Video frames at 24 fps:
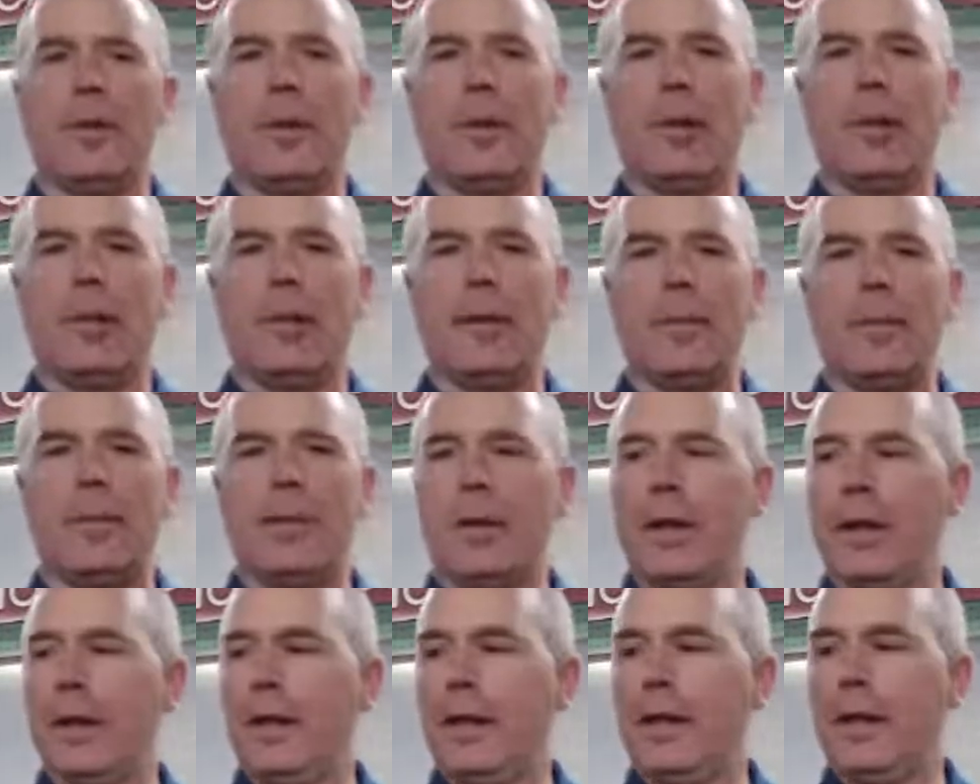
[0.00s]
to go to pick
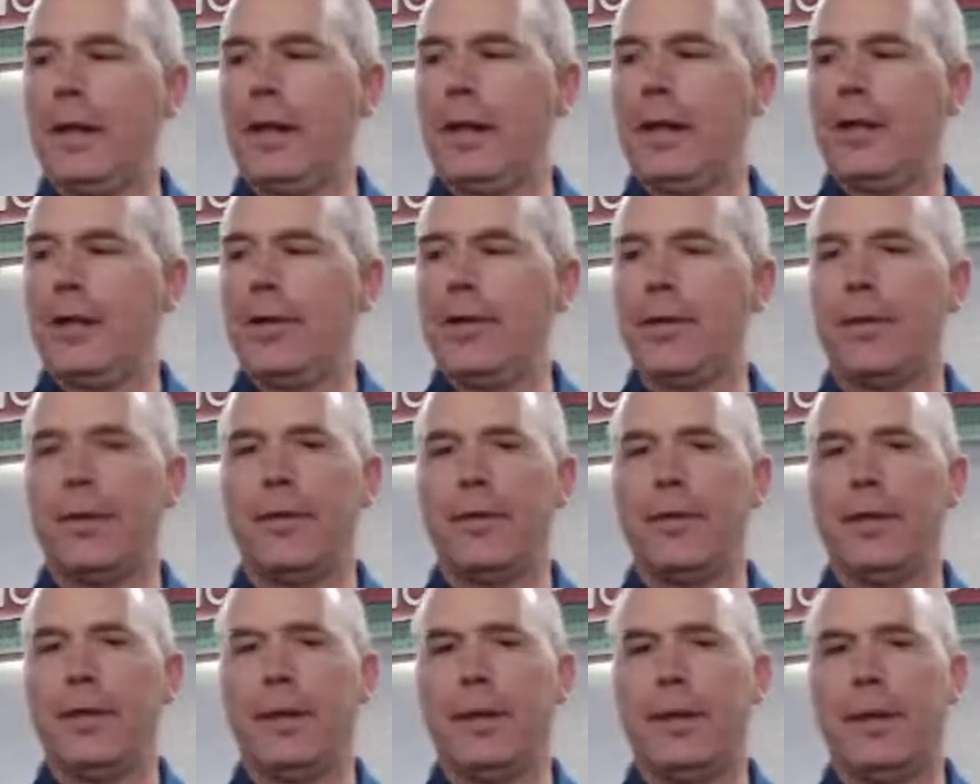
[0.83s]
up one of
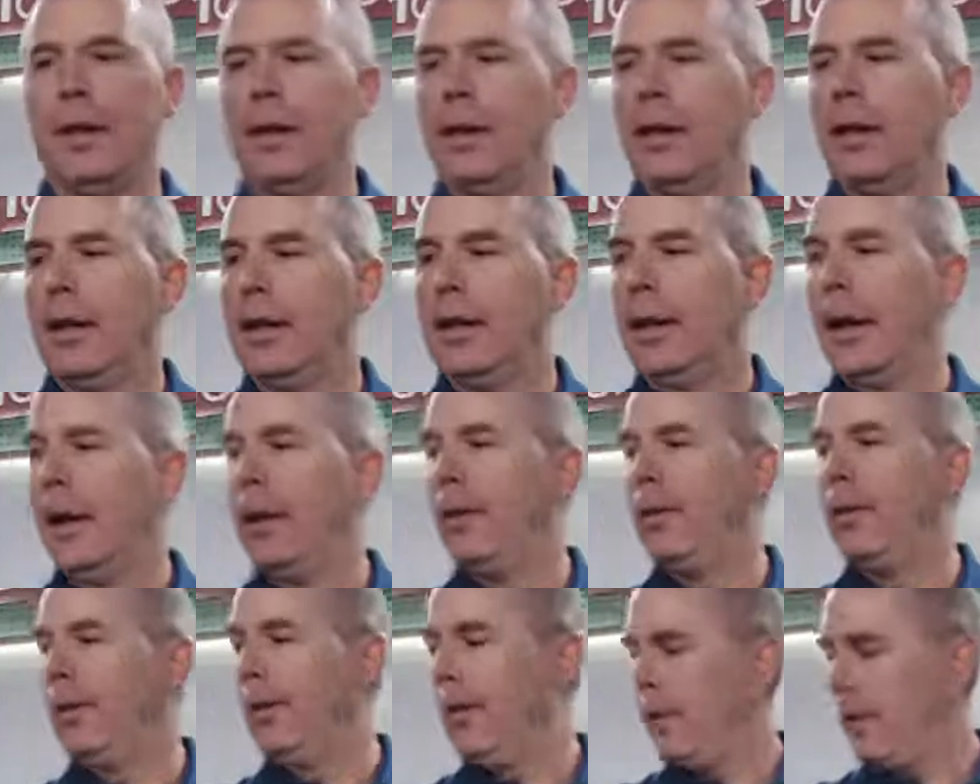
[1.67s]
these.
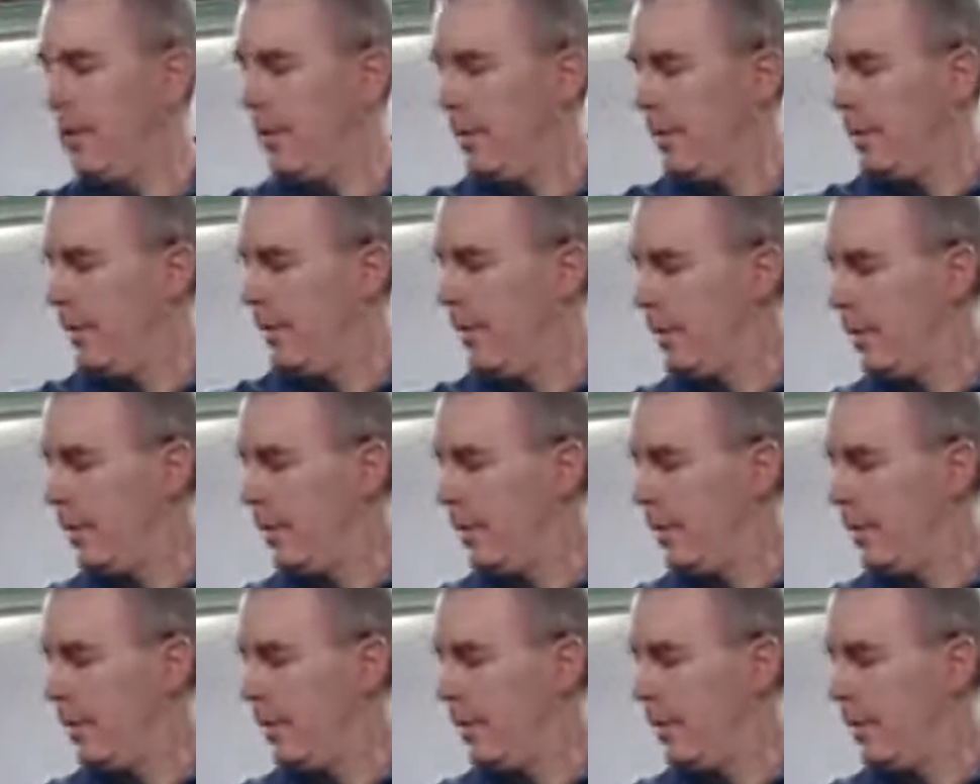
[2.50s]
Now,